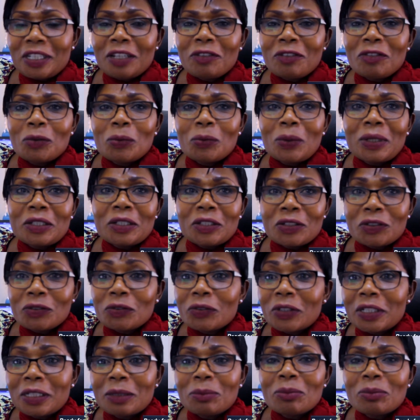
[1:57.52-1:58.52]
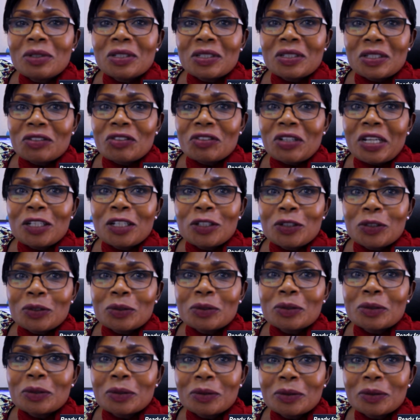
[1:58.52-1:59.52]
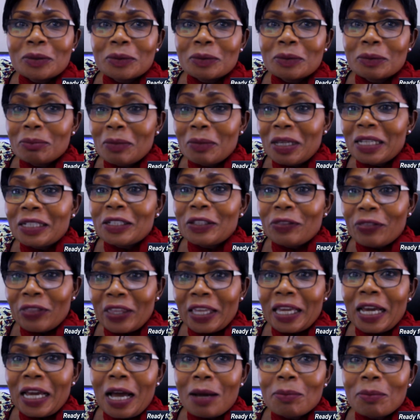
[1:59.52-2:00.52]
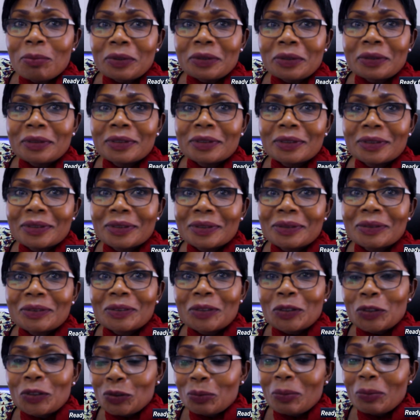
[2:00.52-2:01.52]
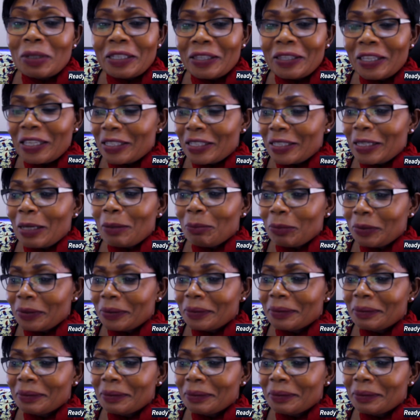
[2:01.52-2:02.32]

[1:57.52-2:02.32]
Everyone is really busy trying to make the thing happen or to make things happen.